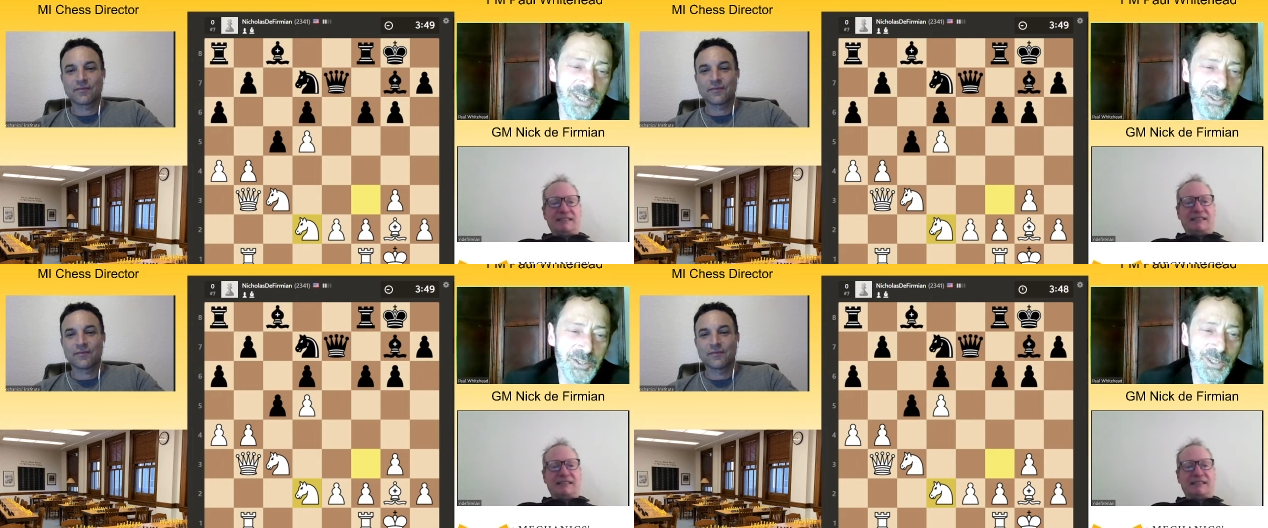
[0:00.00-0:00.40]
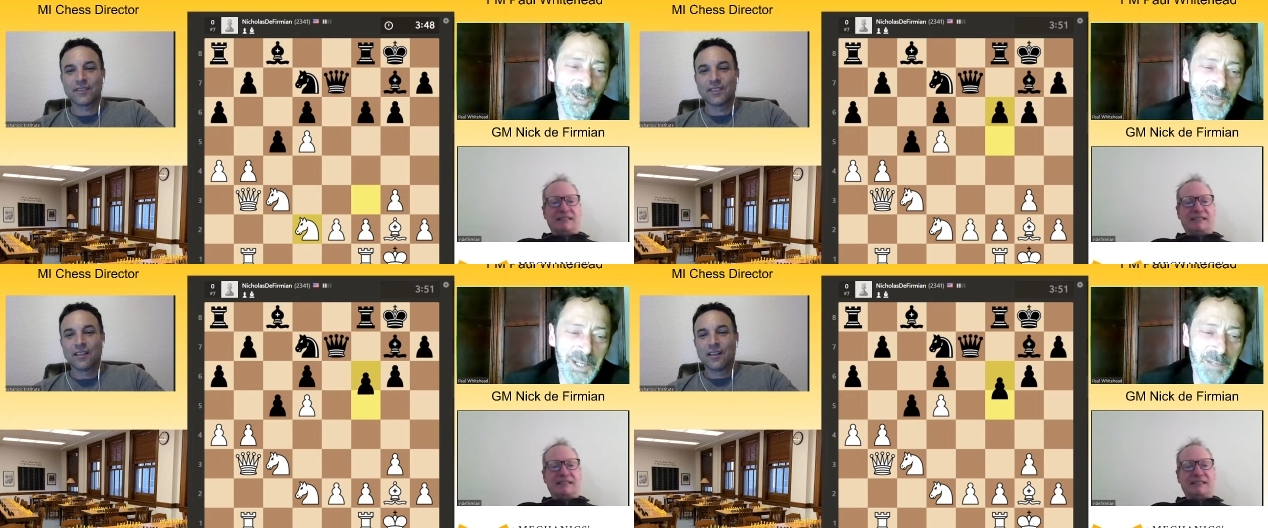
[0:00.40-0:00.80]
Speaker 1: to
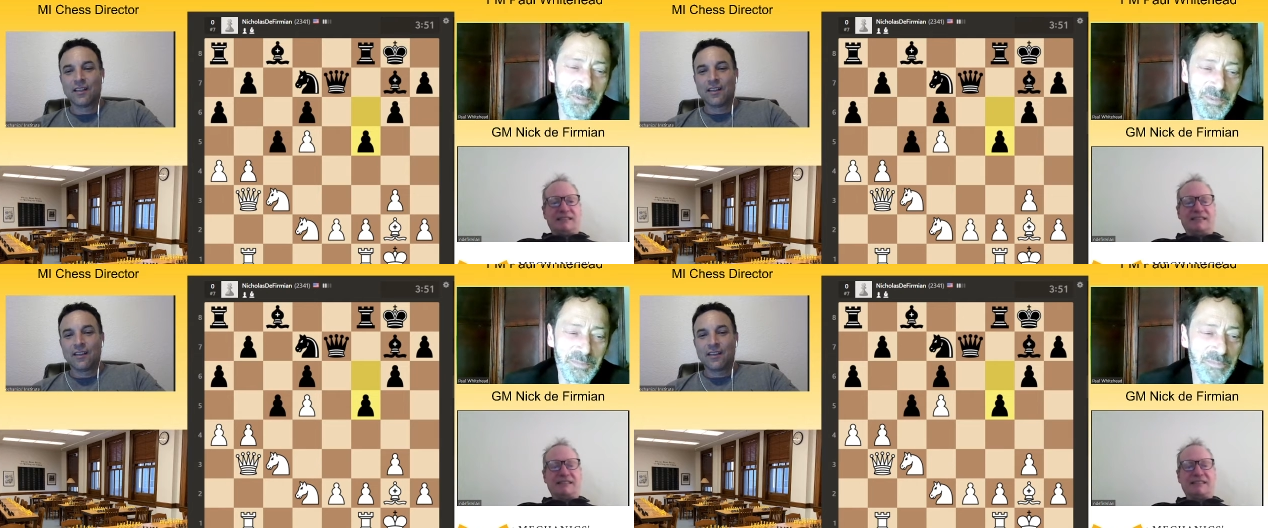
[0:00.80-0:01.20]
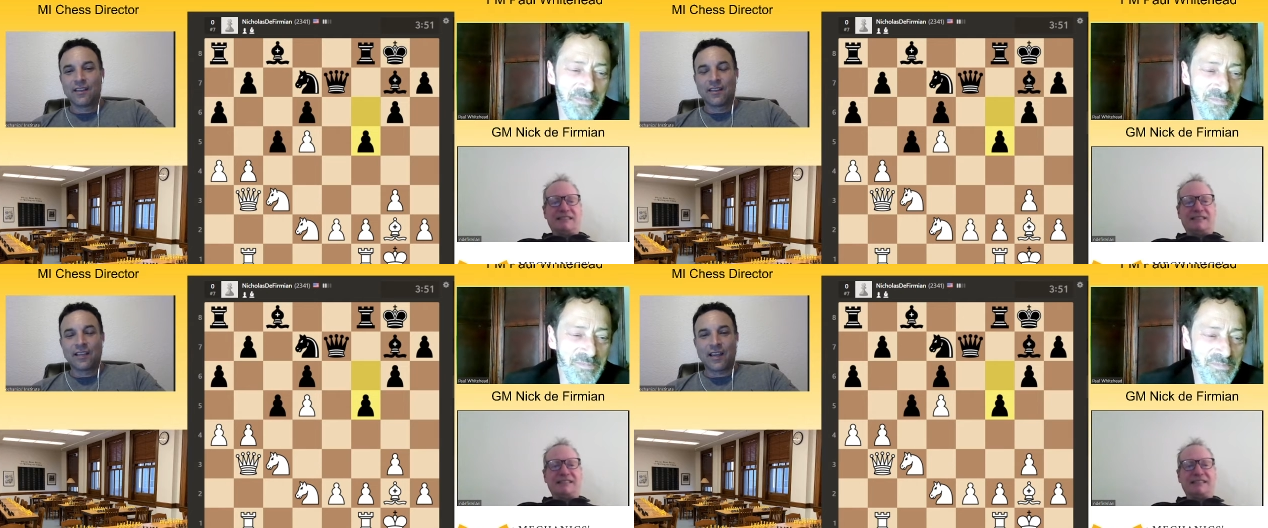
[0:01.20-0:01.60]
show up.
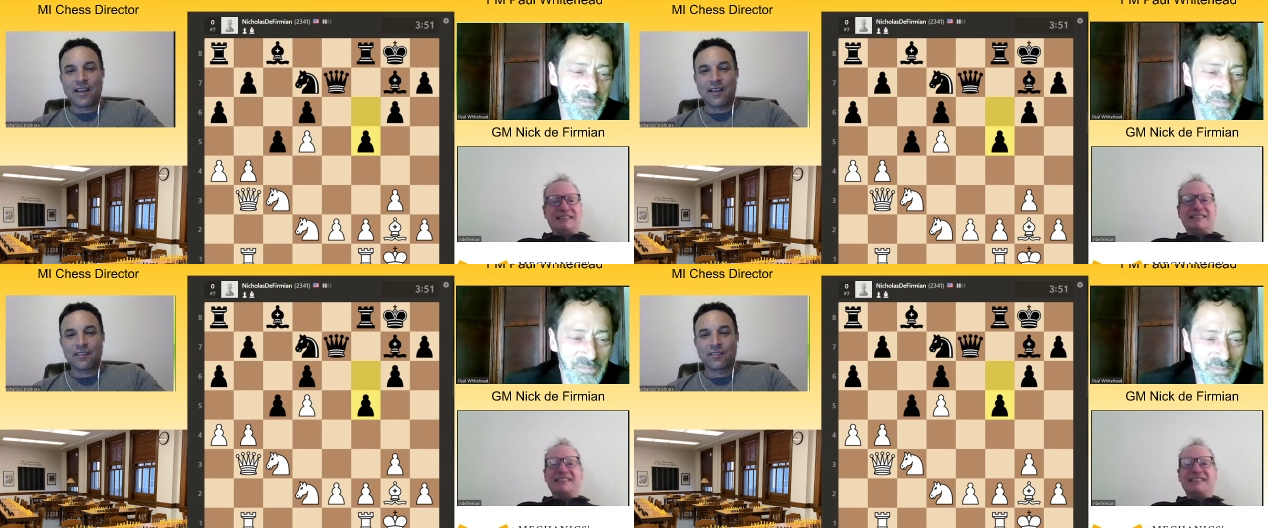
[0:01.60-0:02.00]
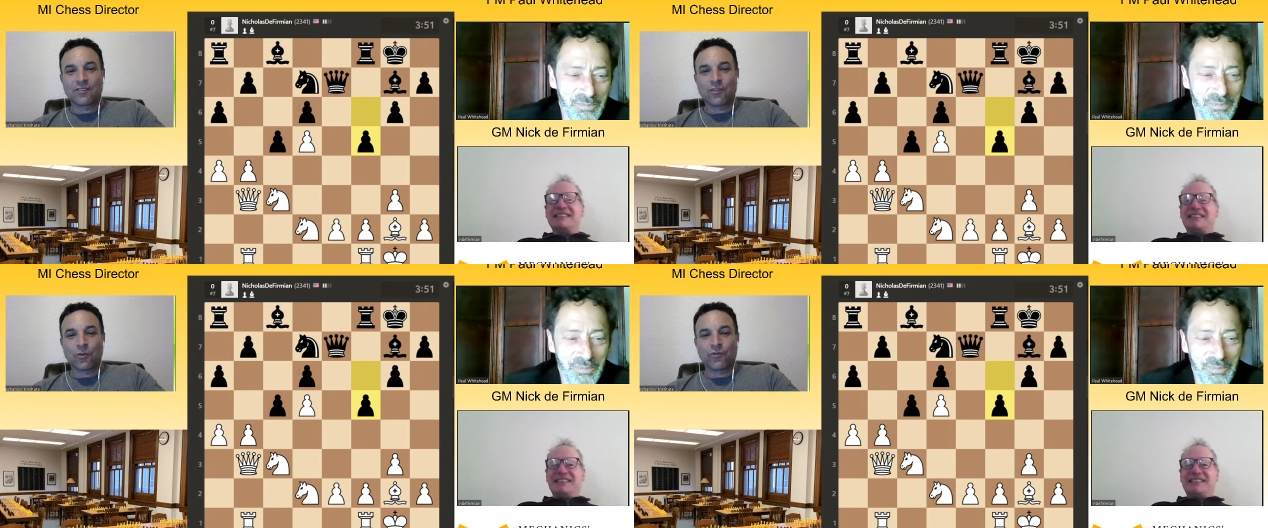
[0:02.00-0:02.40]
Speaker 2: Yeah.
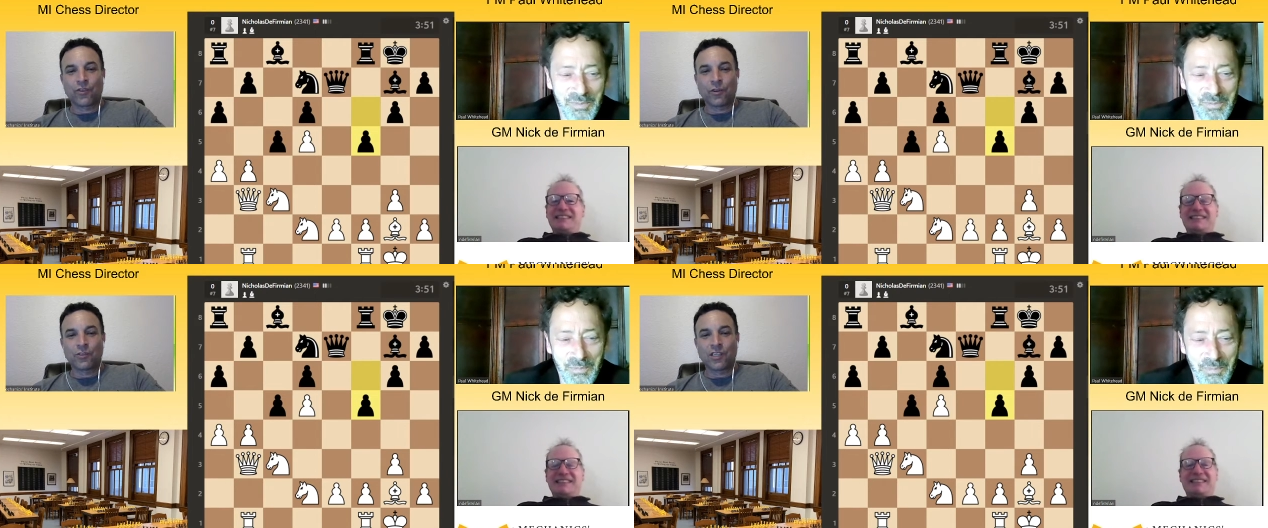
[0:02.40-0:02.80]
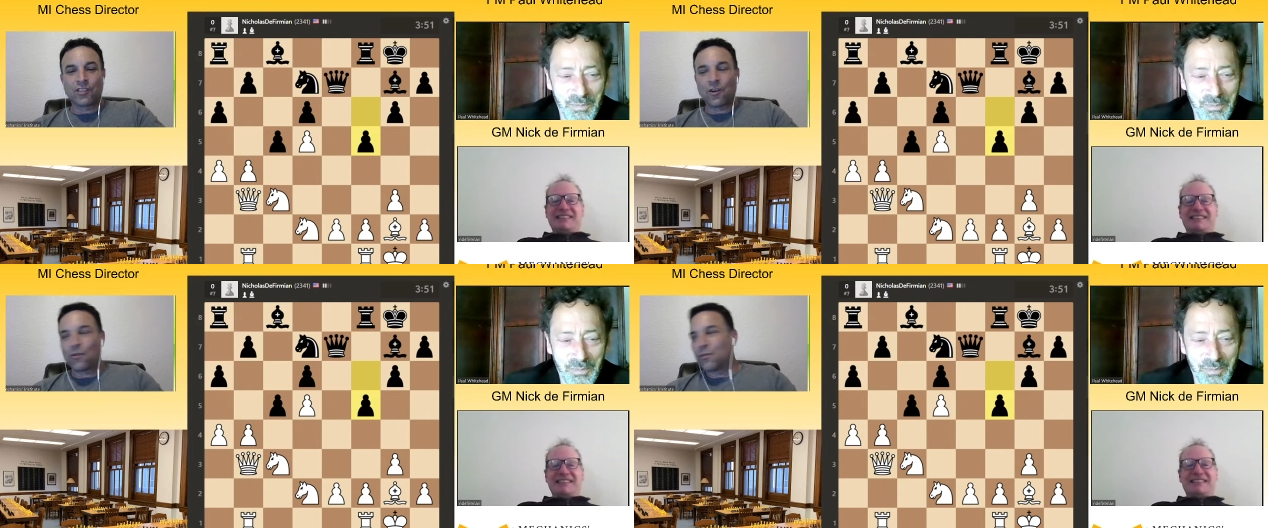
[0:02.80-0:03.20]
So for those that
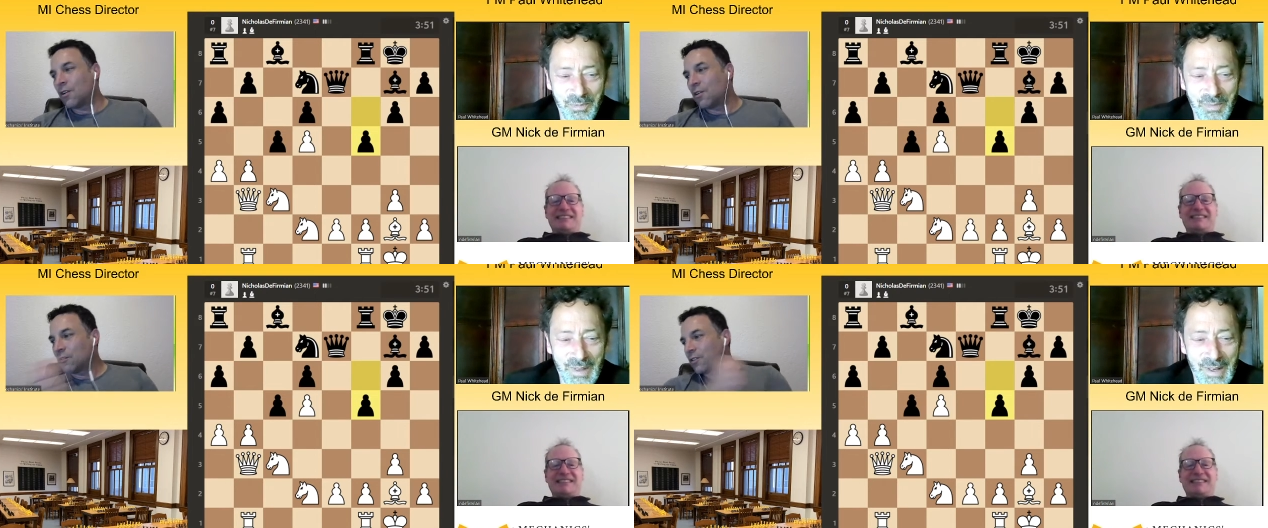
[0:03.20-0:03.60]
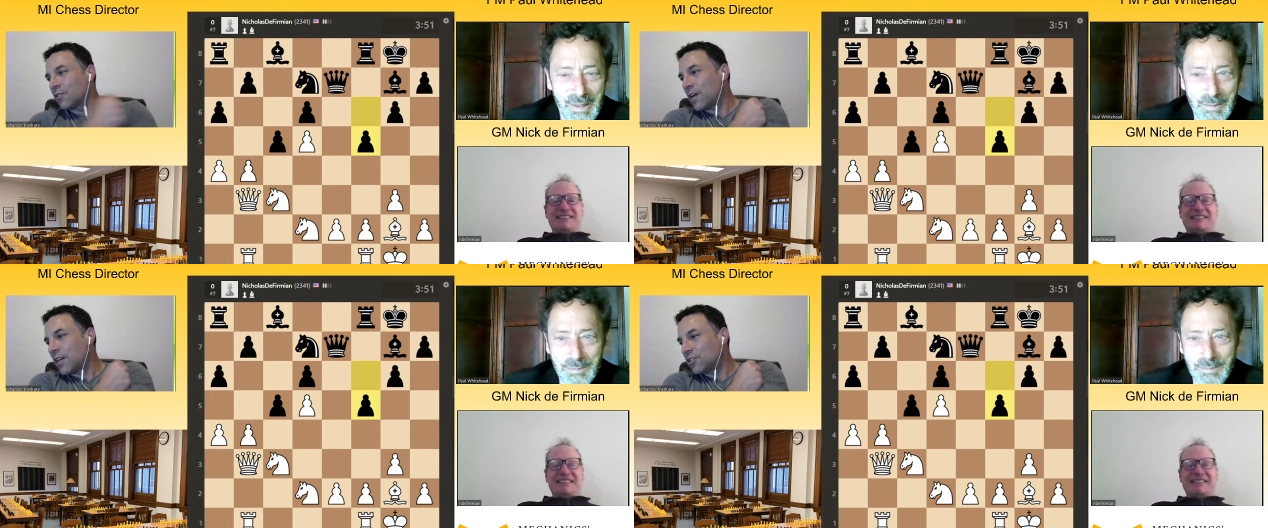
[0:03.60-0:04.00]
don't know,
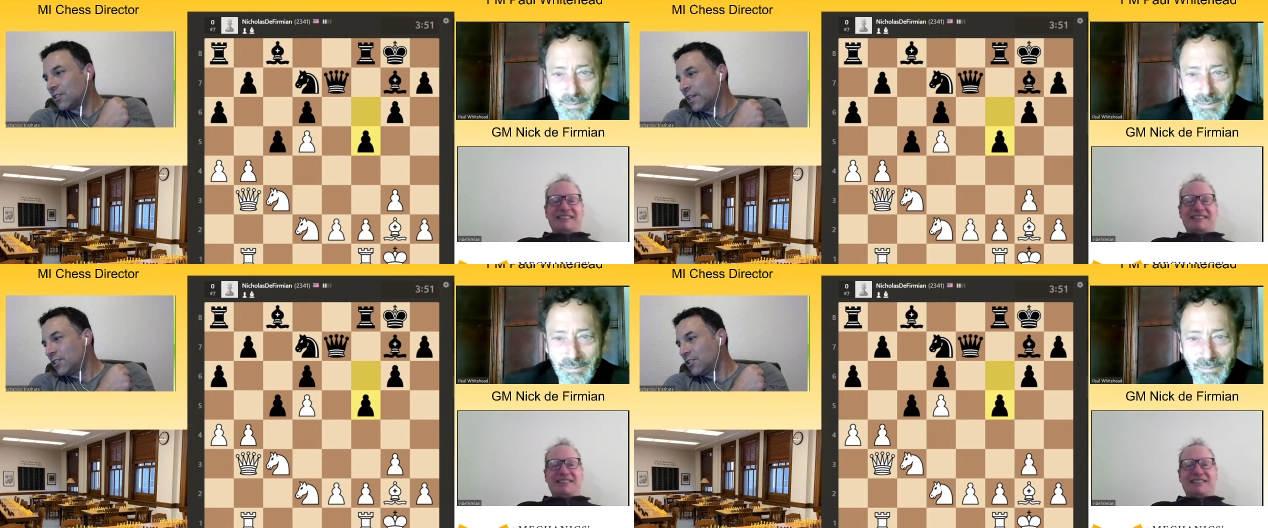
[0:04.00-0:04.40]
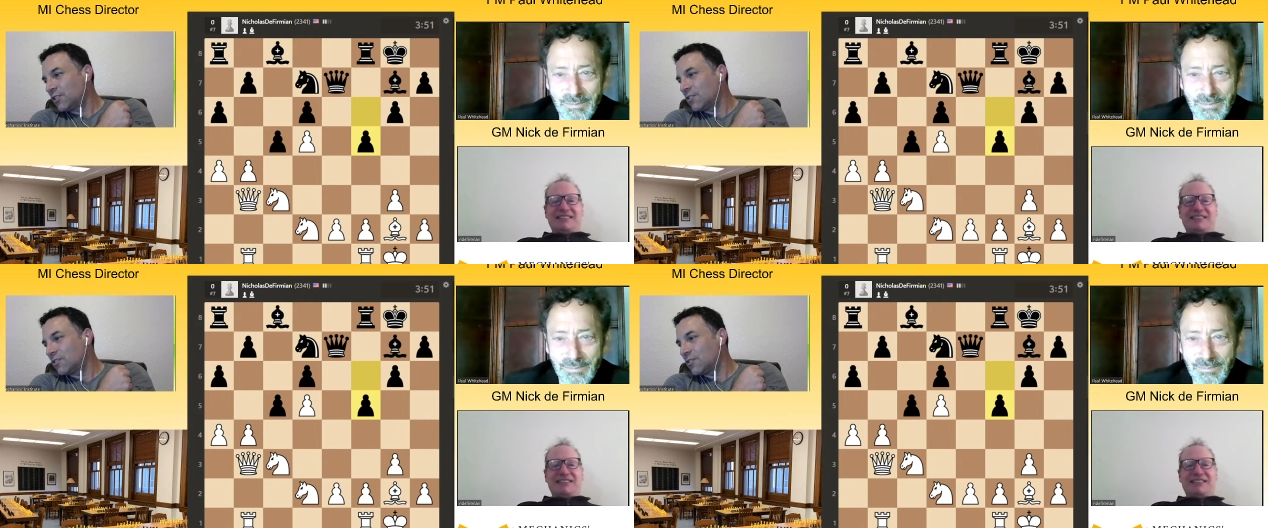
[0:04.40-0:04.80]

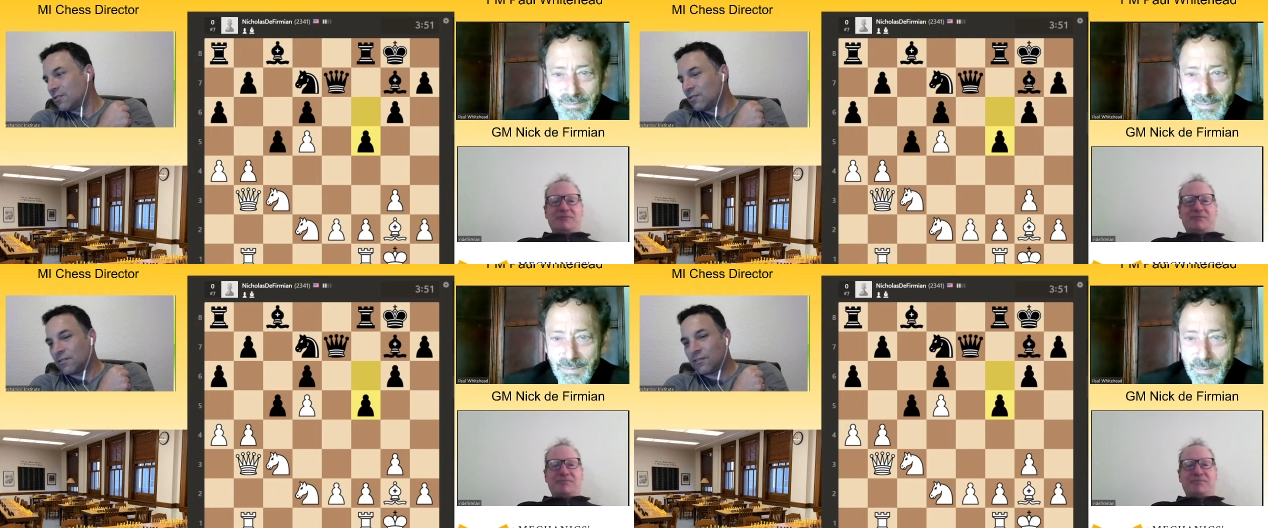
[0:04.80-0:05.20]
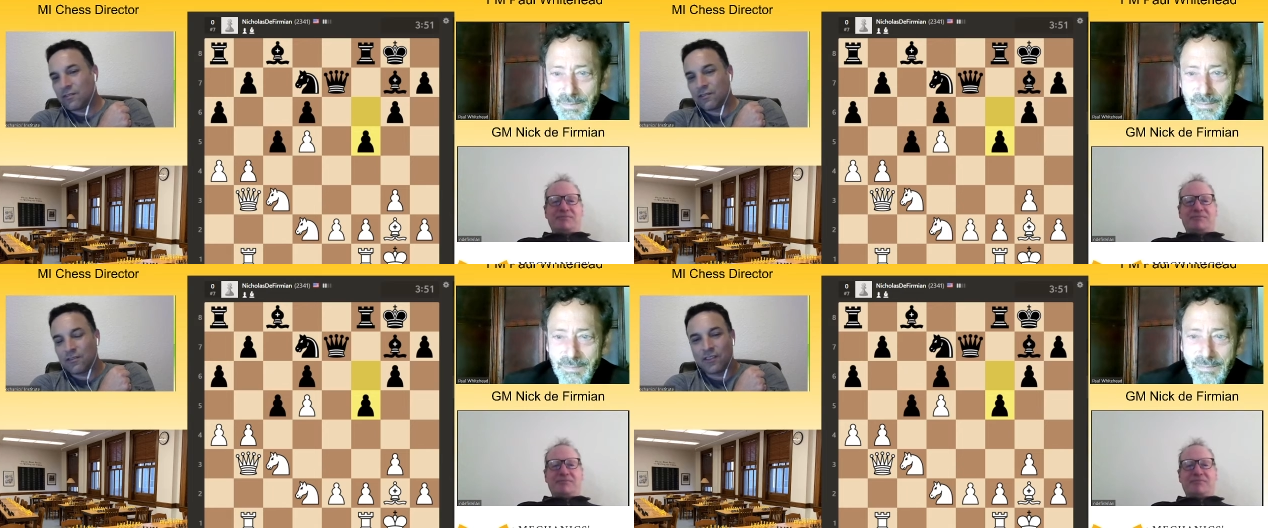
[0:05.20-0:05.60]
congratulations to